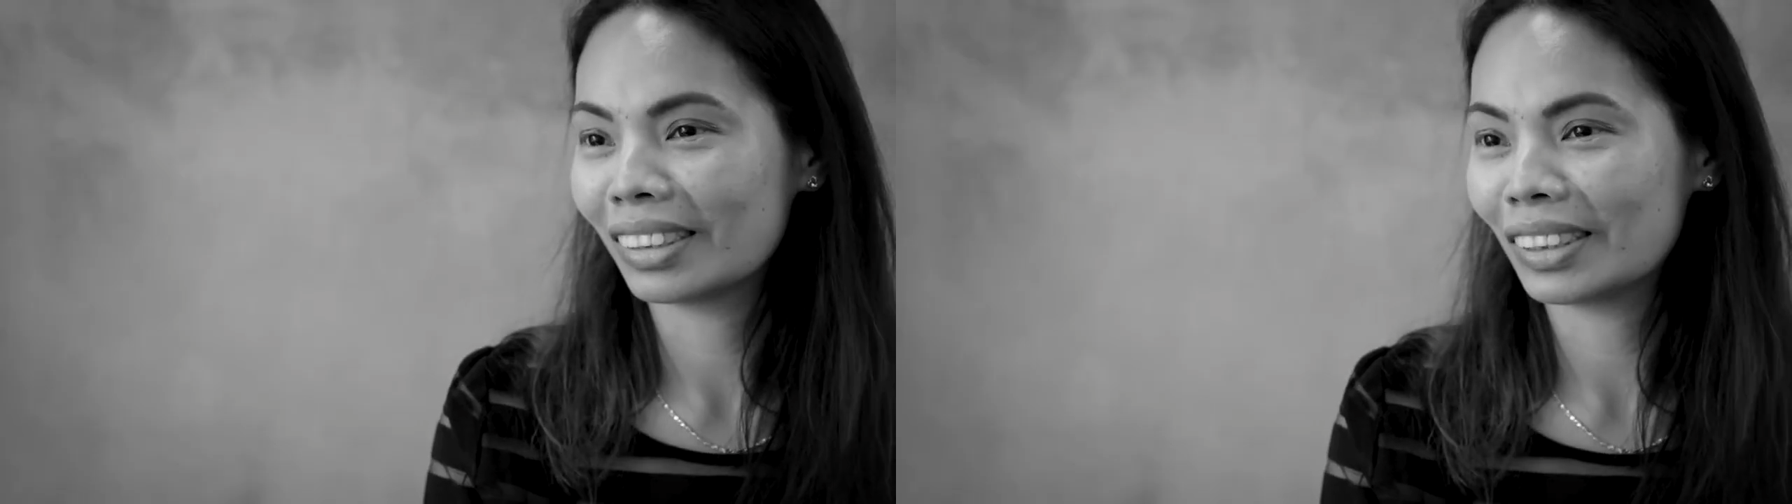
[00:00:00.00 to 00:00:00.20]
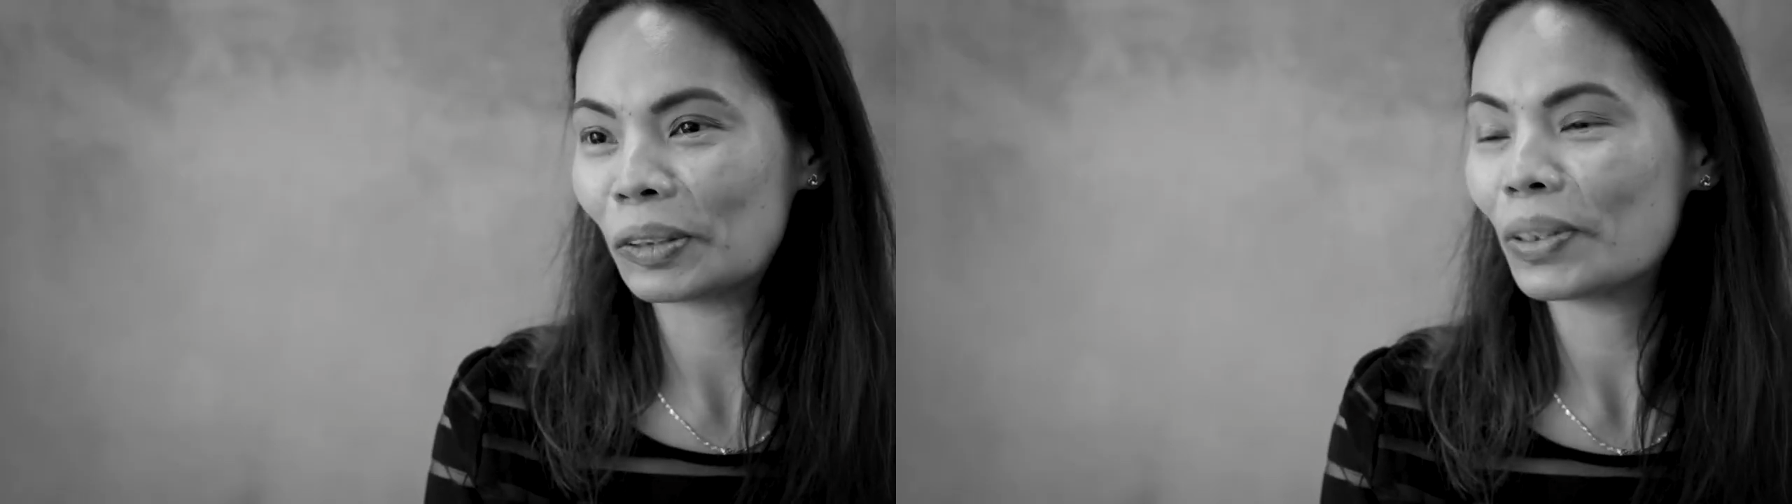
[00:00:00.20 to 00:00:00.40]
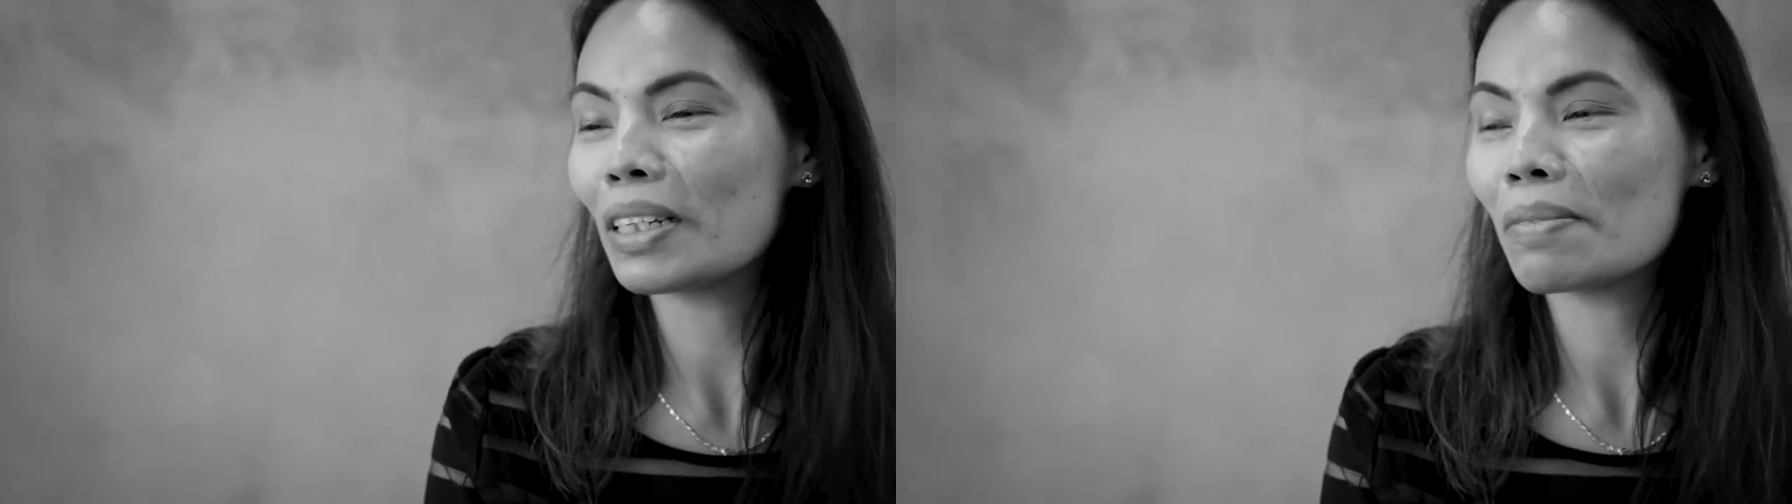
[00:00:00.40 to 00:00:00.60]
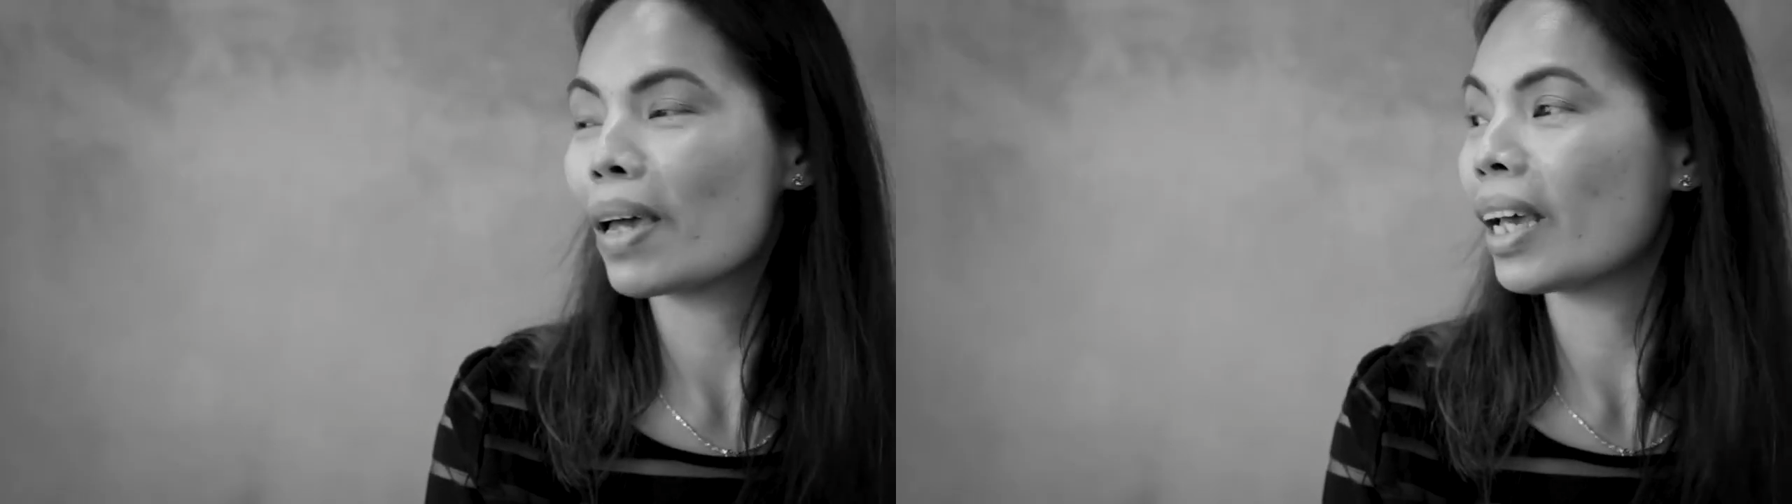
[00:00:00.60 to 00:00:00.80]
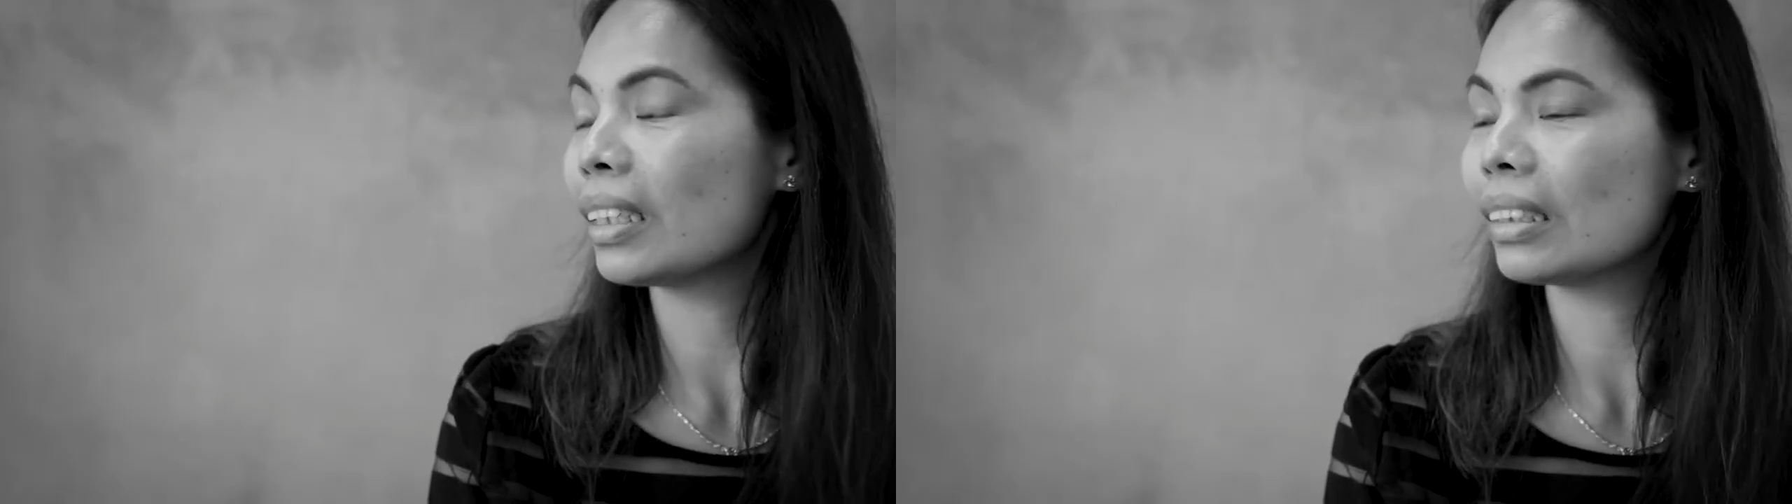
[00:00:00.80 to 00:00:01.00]
It's really
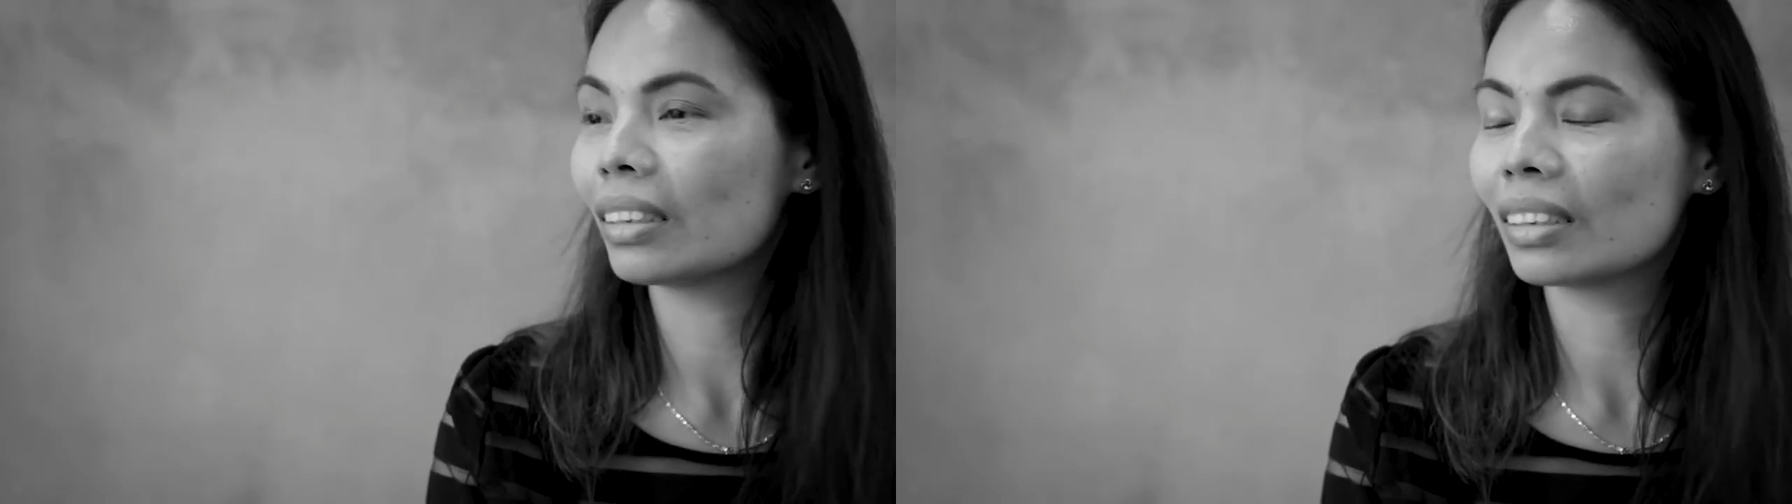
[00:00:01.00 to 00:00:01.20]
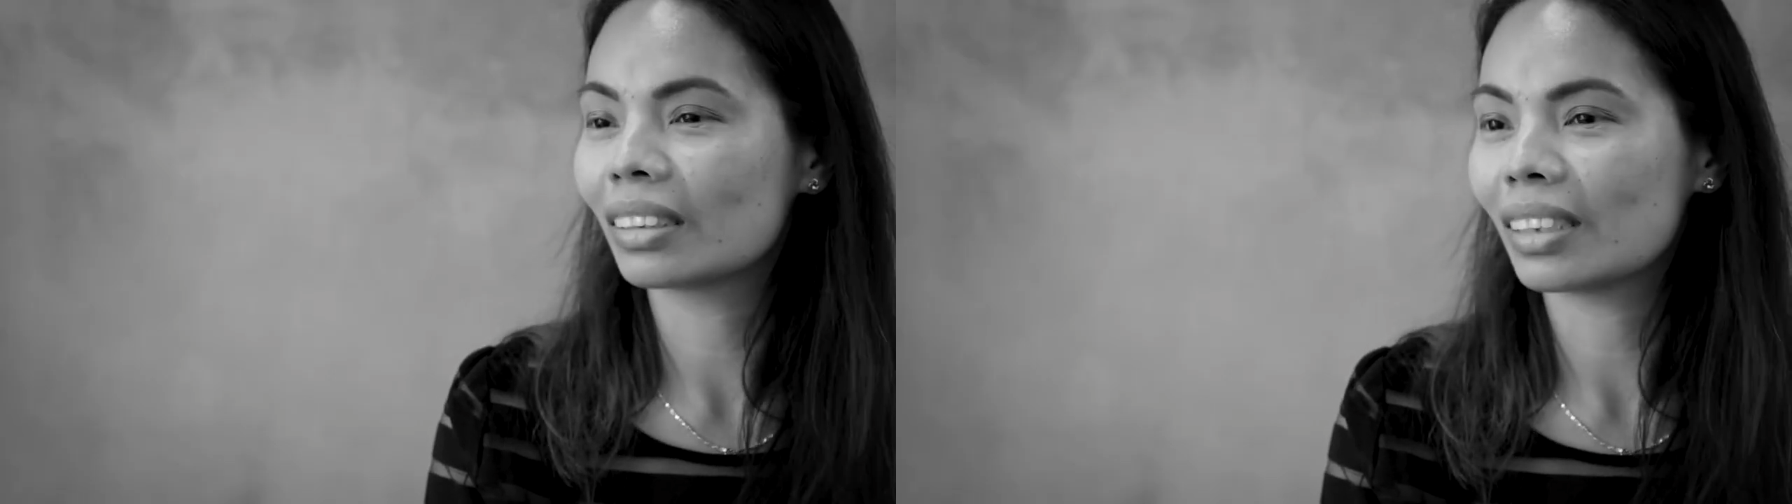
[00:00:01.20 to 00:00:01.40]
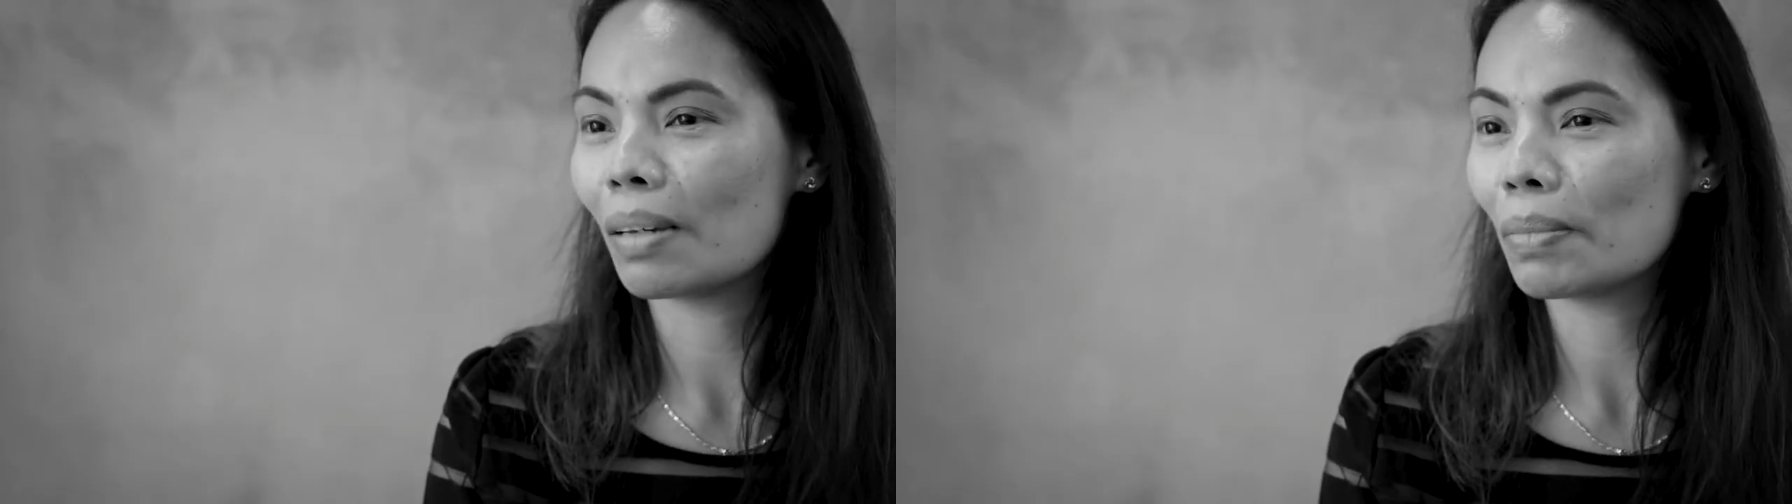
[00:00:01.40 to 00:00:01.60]
bad. I